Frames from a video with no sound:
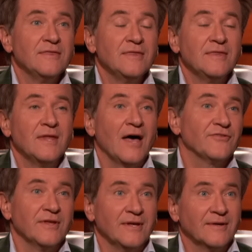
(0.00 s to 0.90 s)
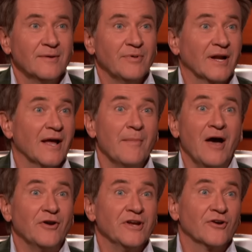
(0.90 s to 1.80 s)
nothing but come
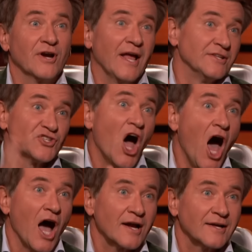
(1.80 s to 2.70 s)
out here and talk,